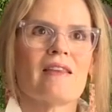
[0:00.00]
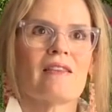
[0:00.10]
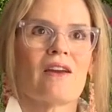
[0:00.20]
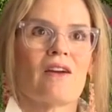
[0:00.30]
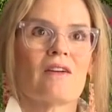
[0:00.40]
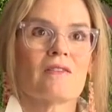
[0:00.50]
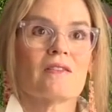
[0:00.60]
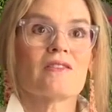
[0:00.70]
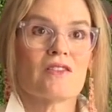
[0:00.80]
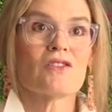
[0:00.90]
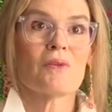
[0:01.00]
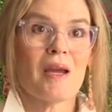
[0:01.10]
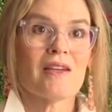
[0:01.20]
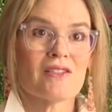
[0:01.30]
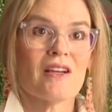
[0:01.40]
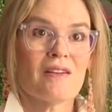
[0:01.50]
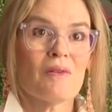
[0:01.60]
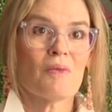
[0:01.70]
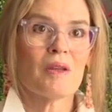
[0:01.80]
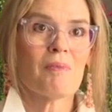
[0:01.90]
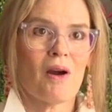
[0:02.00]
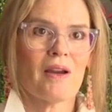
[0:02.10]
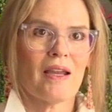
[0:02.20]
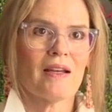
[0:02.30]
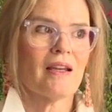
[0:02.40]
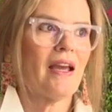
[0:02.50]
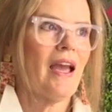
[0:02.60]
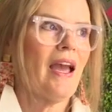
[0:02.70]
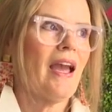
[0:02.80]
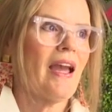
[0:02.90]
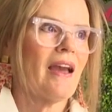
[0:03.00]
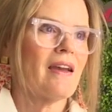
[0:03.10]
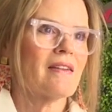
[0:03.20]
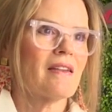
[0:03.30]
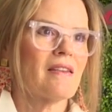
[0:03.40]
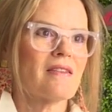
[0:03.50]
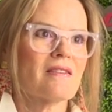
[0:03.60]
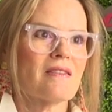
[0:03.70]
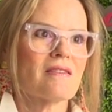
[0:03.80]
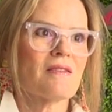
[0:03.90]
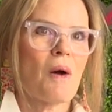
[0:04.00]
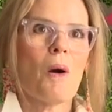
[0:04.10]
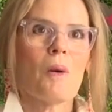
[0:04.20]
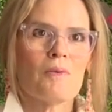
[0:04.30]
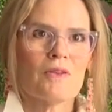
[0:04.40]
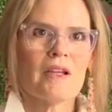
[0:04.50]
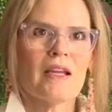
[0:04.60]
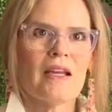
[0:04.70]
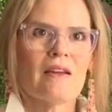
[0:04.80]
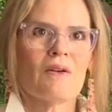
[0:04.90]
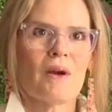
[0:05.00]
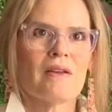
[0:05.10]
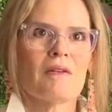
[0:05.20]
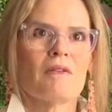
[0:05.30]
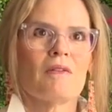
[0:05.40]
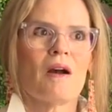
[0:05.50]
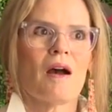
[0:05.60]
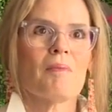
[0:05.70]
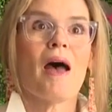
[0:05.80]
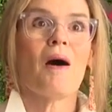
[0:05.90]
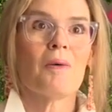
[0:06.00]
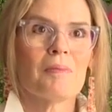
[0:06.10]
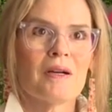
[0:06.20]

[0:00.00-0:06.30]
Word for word: that there's a situation with parking. And this is hopefully going to um, help.